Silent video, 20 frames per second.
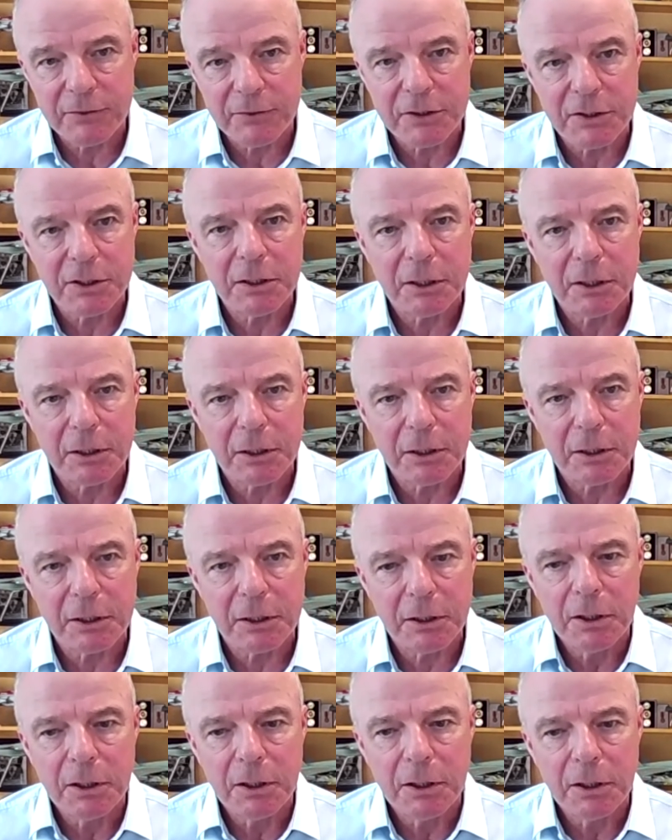was
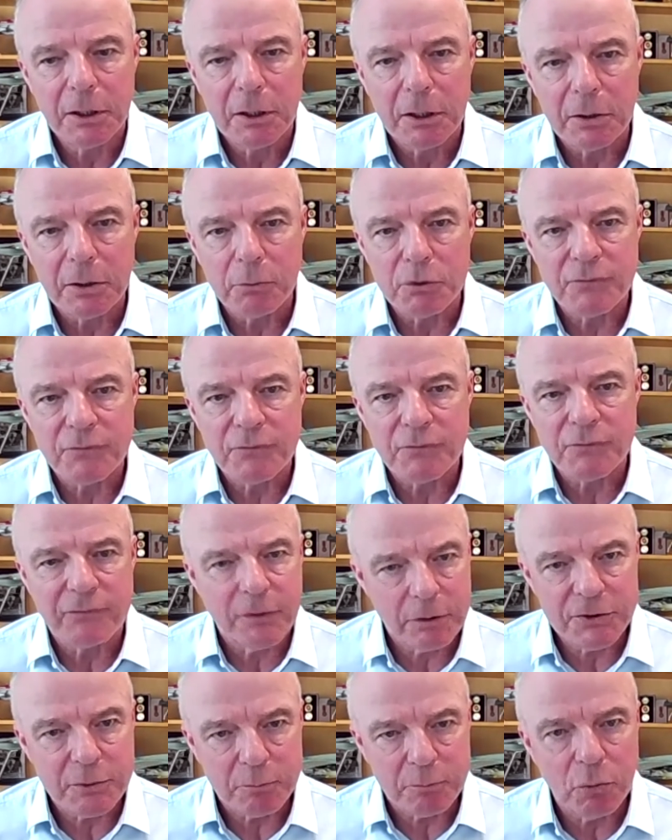very supportive
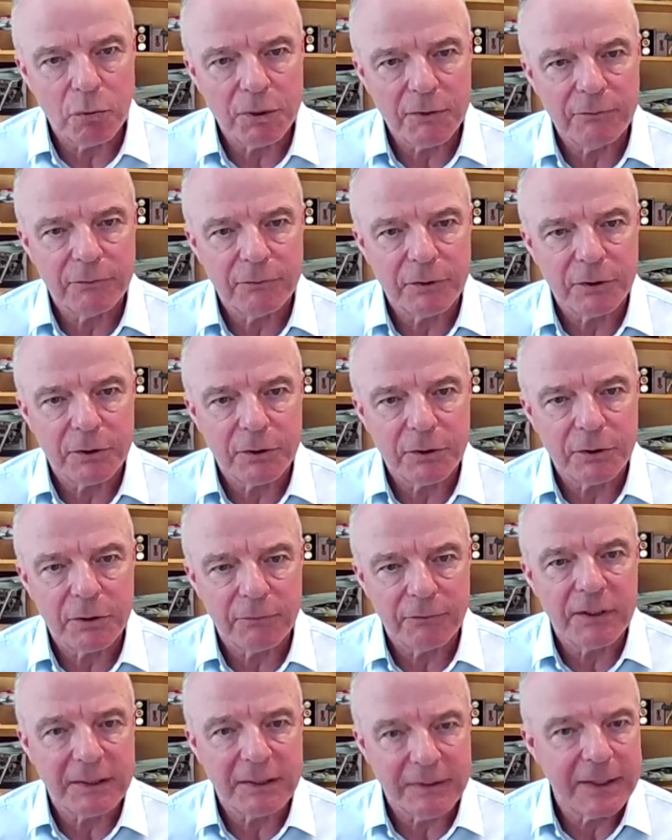of the then
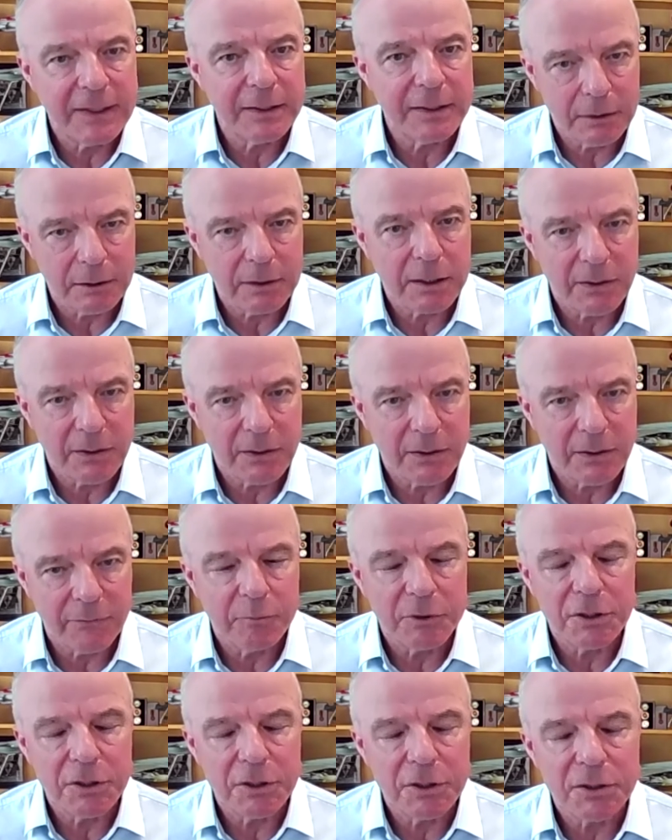government
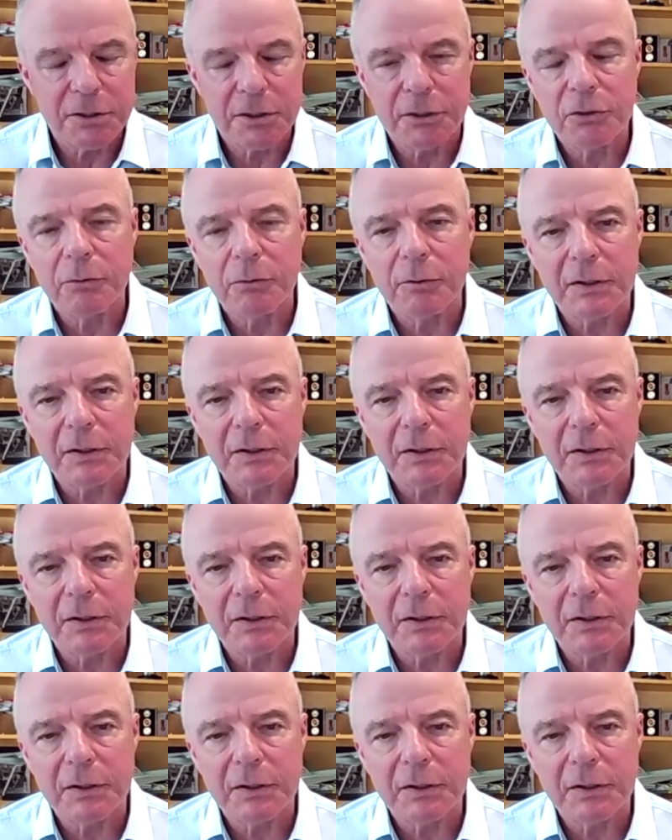doing this.